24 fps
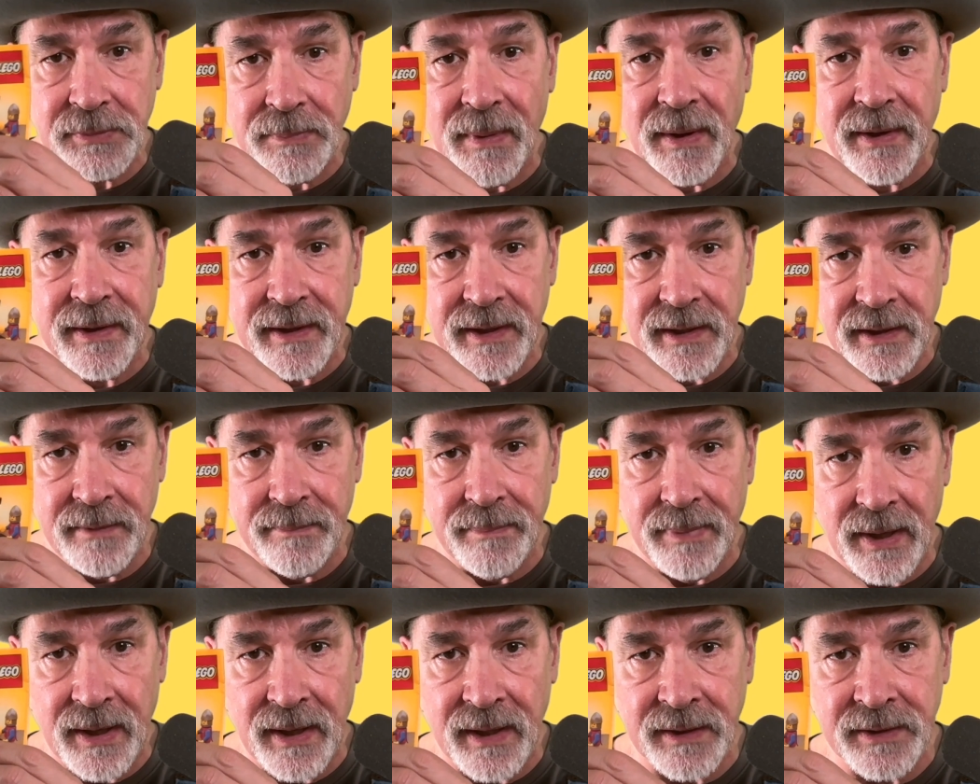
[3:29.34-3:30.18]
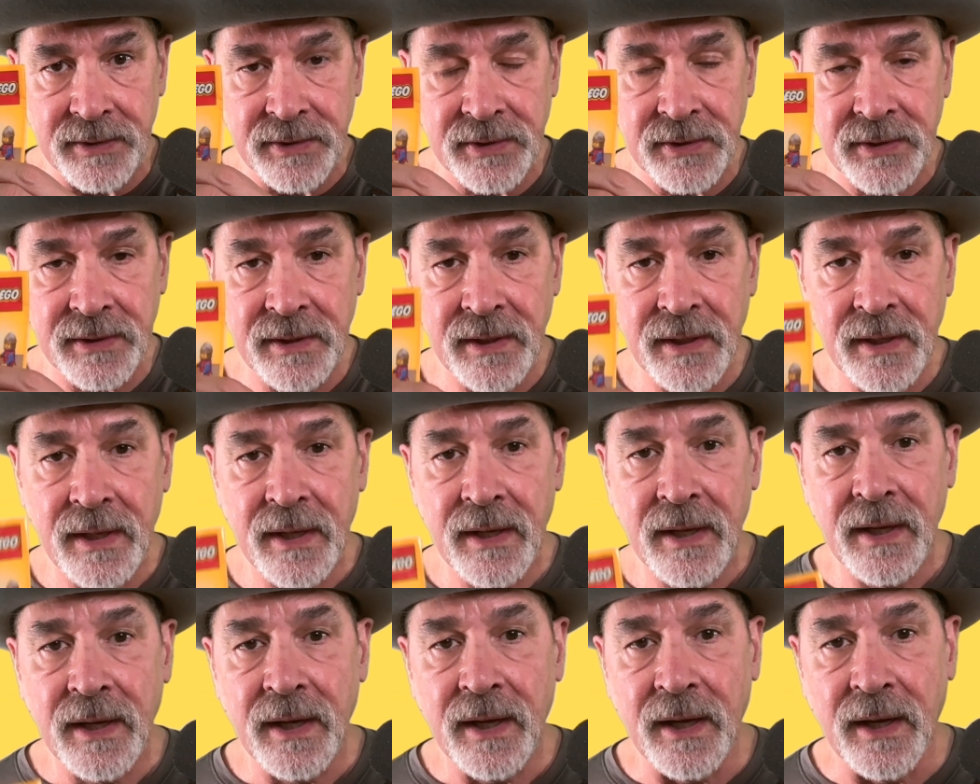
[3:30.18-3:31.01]
money in a box
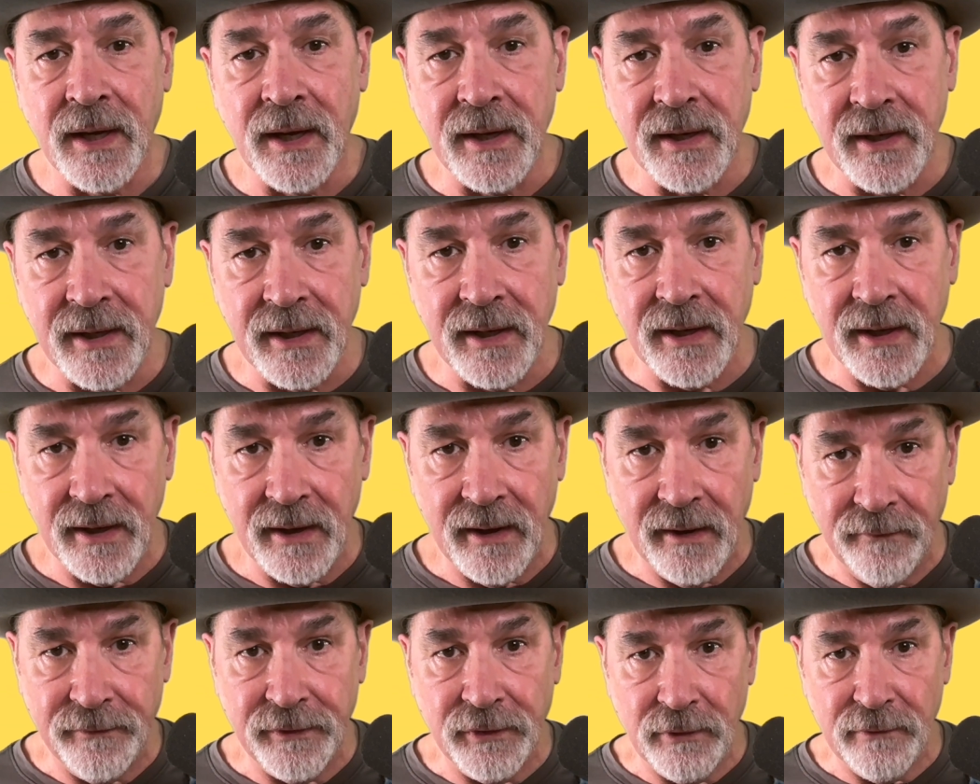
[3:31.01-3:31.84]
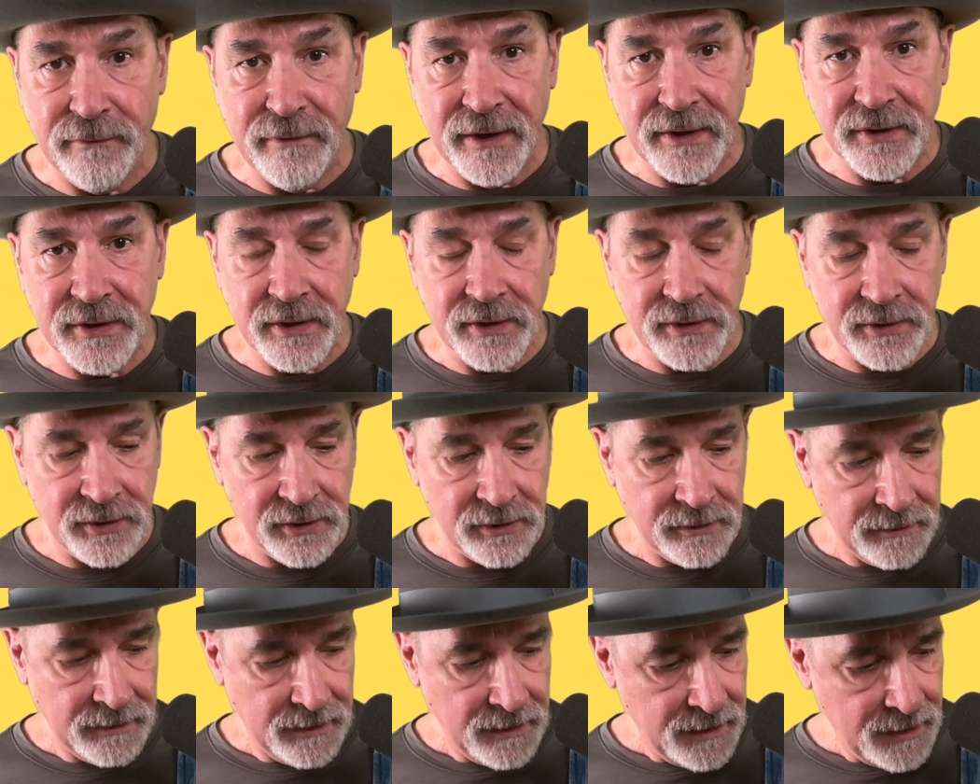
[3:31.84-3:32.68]
if they're
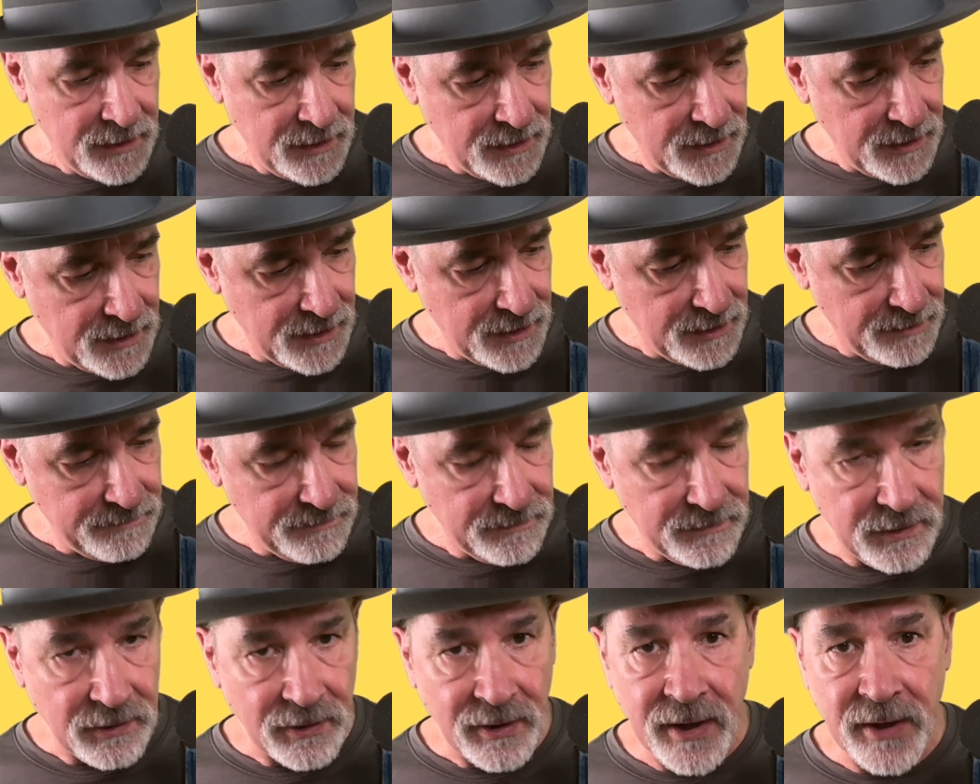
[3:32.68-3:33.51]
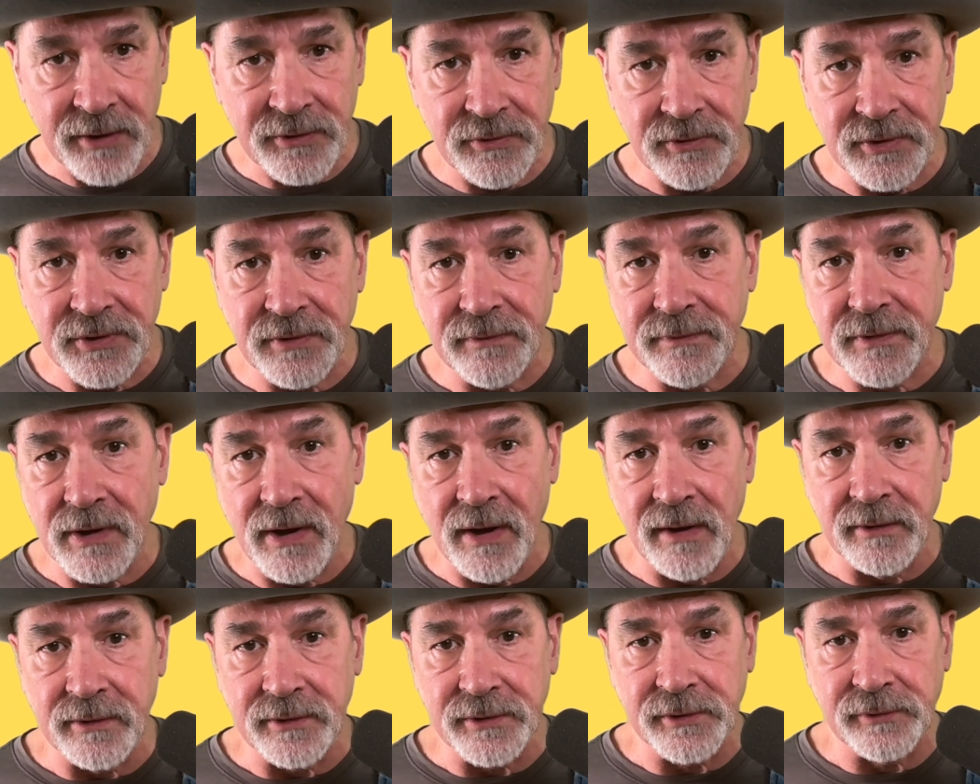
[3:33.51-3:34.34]
vintage. They're hundreds of dollars